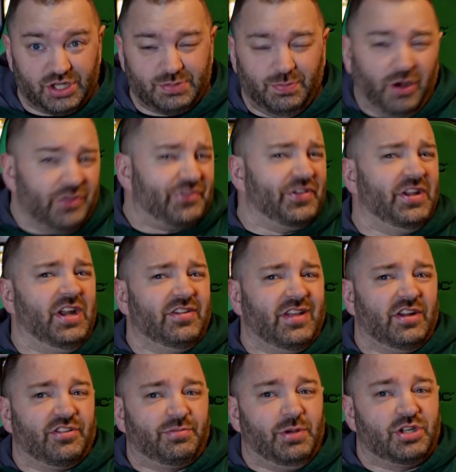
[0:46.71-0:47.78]
Mostly Nintendo
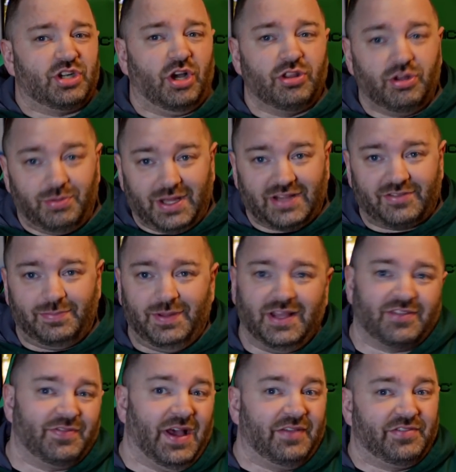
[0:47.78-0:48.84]
Switch, although we got some
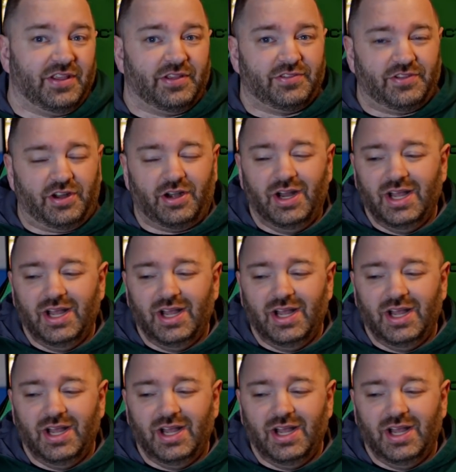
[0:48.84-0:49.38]
PS5 sales here.